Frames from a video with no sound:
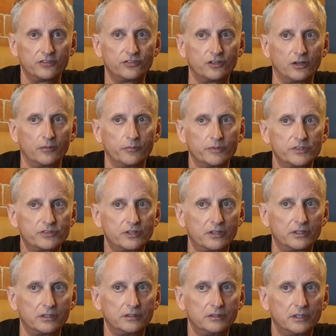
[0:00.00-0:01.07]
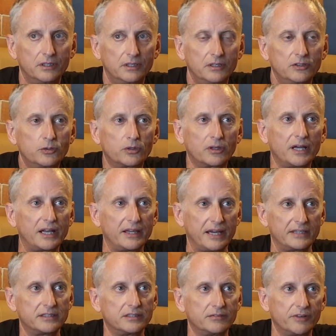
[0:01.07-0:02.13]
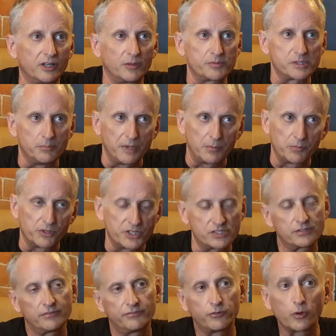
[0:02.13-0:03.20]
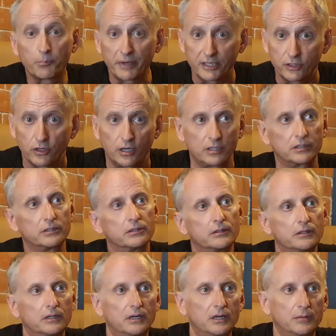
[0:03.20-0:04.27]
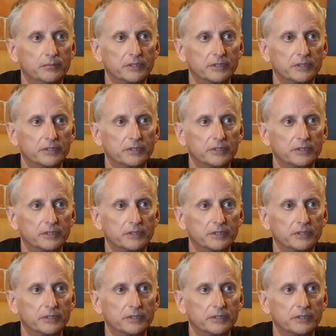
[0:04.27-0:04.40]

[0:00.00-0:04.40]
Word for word: So we started doing a lot of that to develop some memories for my daughter, right?